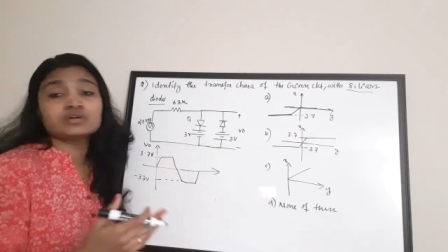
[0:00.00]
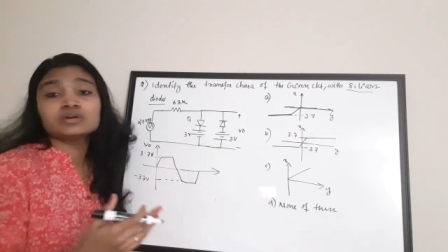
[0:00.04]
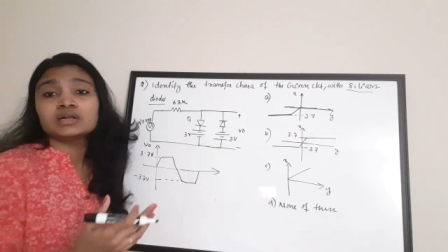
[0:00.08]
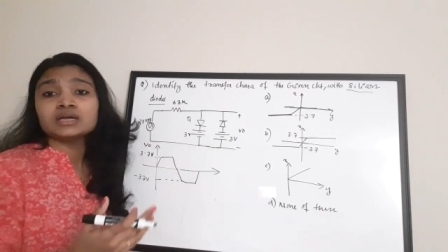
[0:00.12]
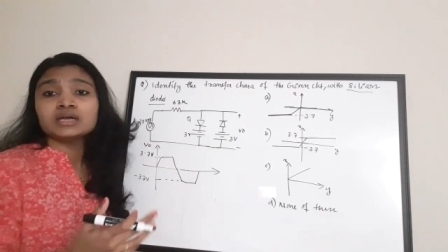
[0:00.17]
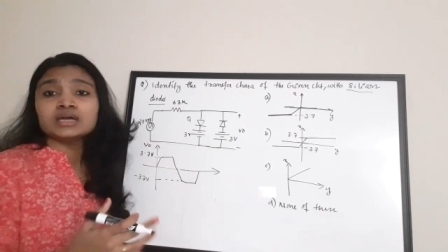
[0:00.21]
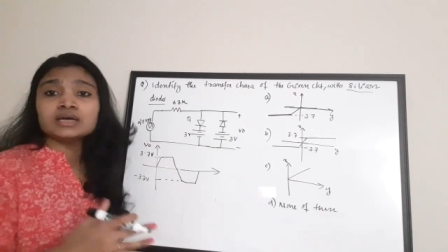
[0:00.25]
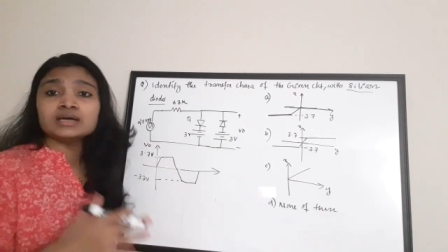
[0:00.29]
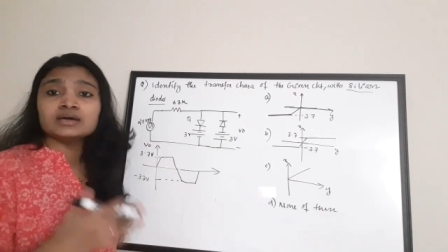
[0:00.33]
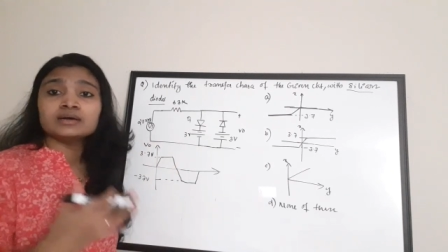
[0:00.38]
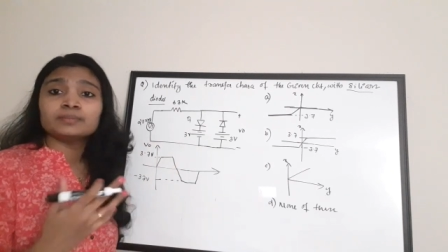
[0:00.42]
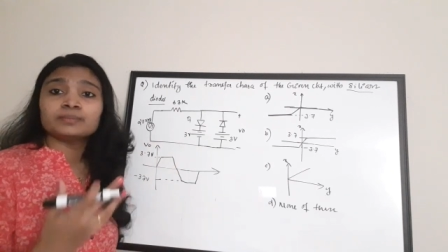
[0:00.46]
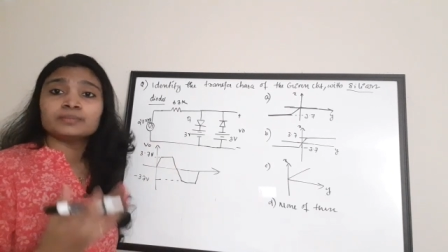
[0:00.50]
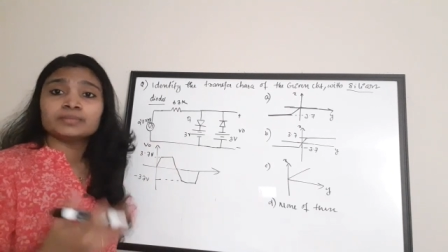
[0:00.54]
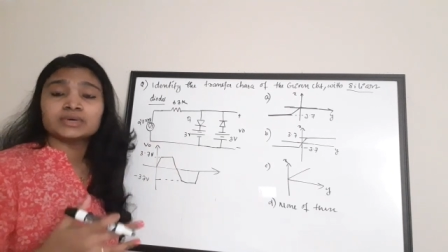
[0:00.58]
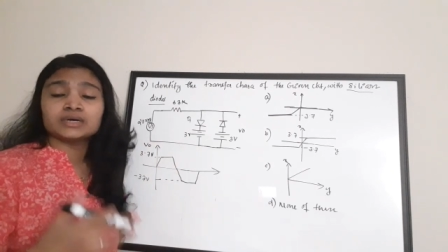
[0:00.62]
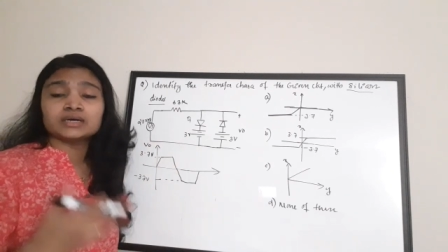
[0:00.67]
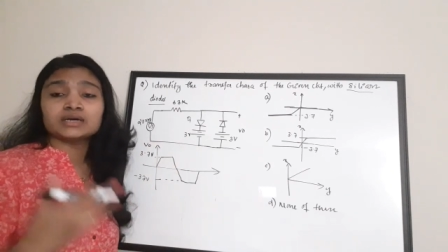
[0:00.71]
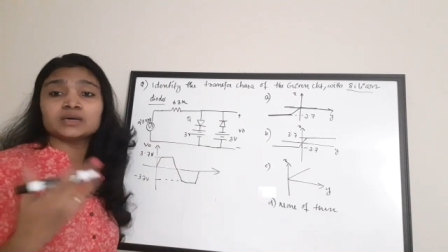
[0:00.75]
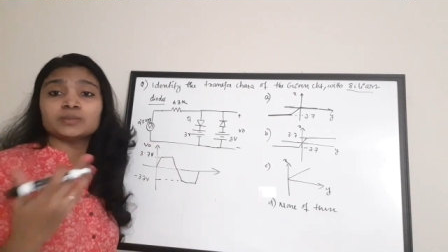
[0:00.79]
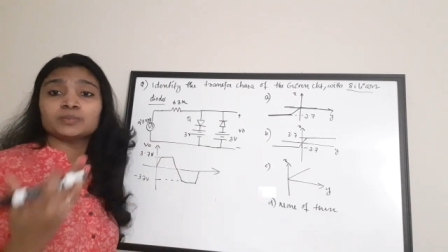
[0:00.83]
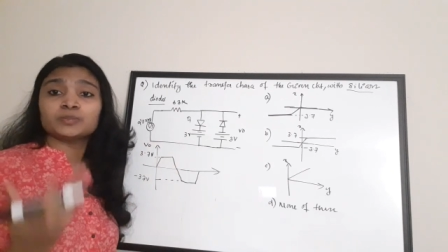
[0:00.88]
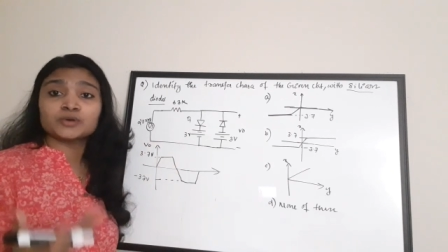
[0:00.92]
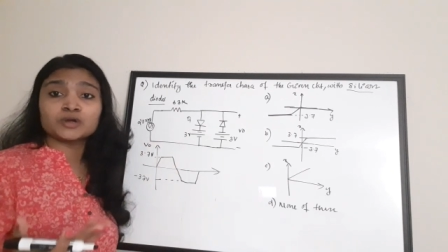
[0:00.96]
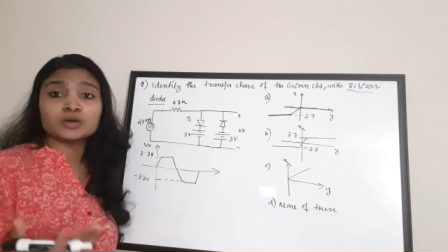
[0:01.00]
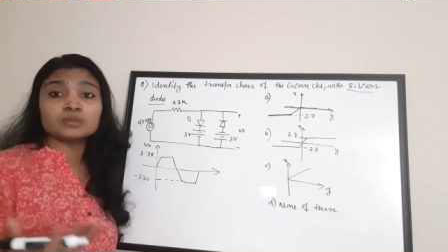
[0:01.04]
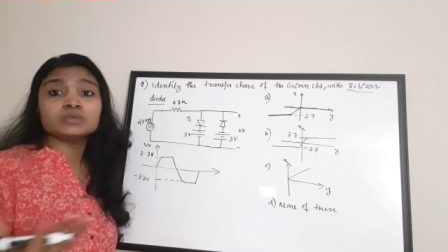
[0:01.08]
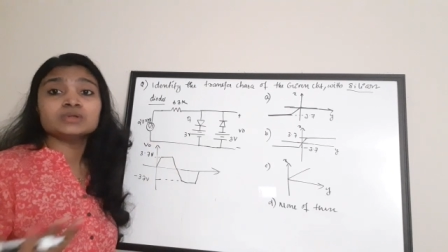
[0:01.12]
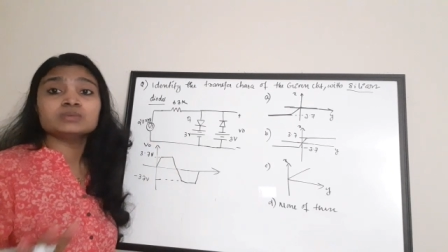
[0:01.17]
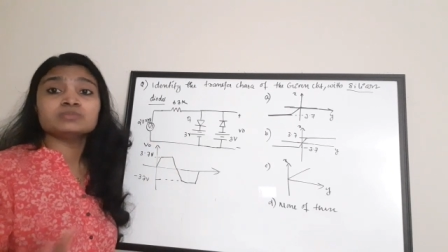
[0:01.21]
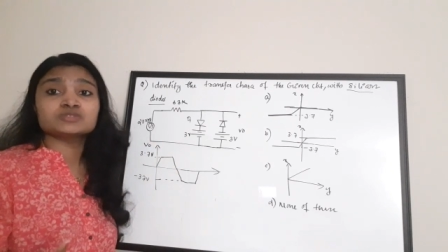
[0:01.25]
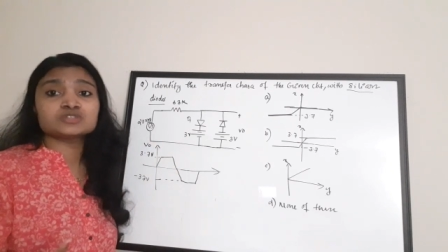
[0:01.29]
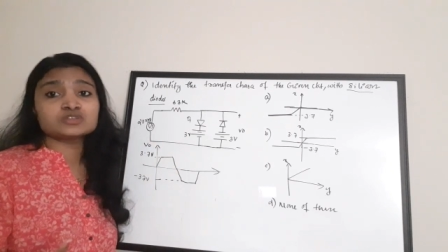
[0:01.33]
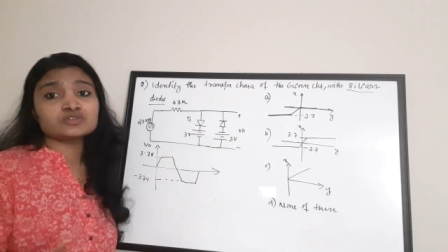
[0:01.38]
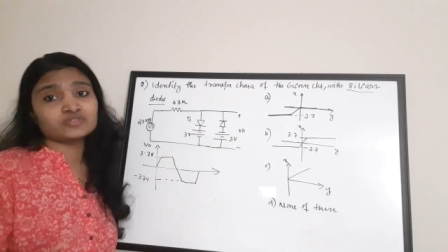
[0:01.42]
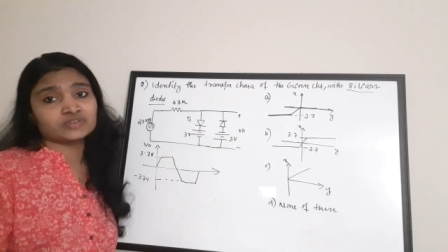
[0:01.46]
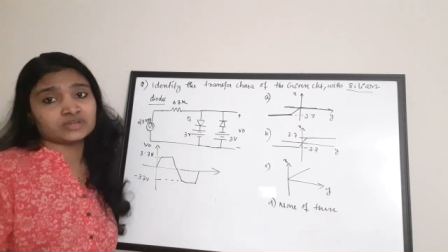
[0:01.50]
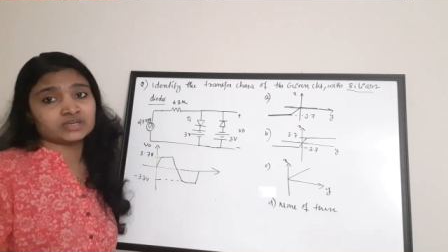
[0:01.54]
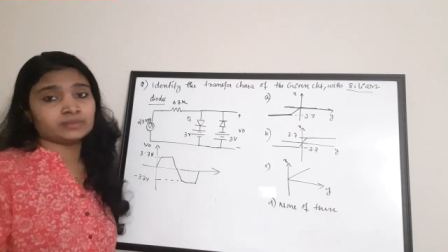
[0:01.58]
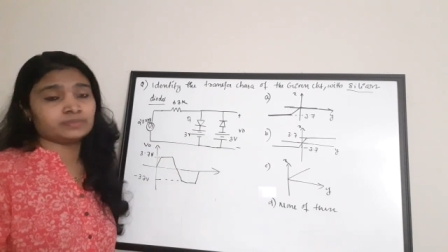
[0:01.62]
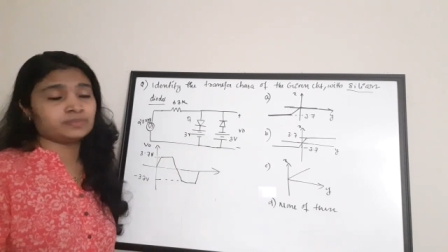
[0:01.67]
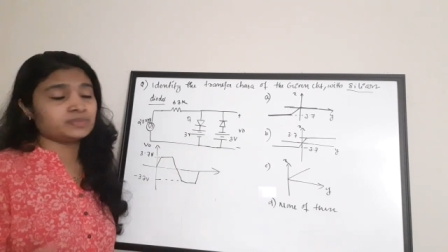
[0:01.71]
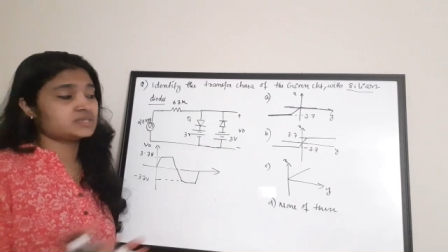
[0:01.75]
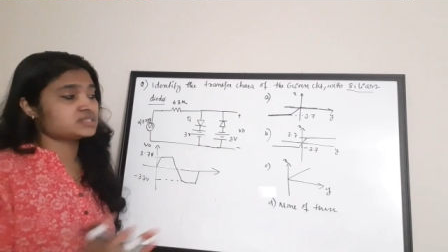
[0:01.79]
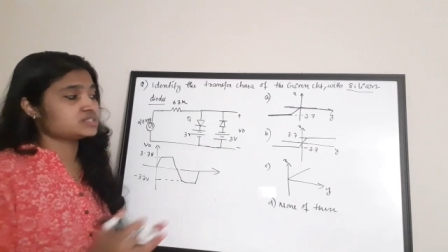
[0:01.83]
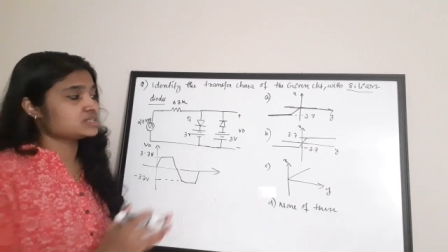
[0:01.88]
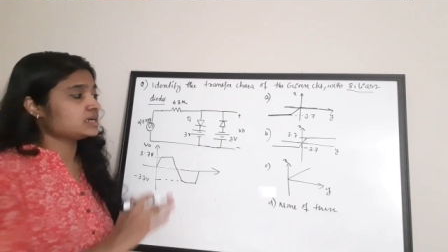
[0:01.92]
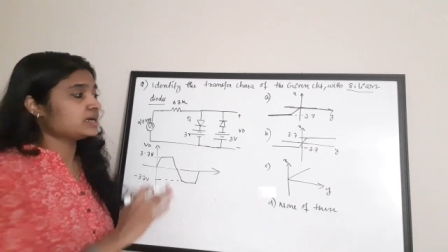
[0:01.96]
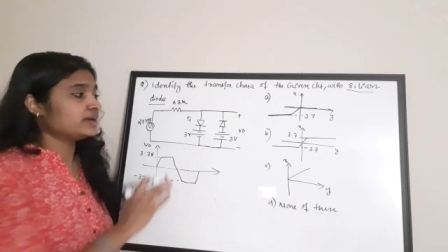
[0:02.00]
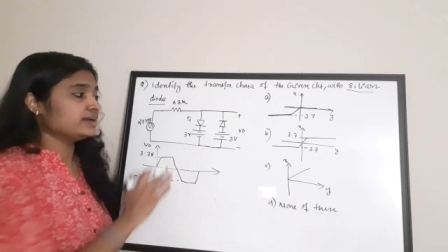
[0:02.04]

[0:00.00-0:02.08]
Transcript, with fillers: on uh, problems of clippers.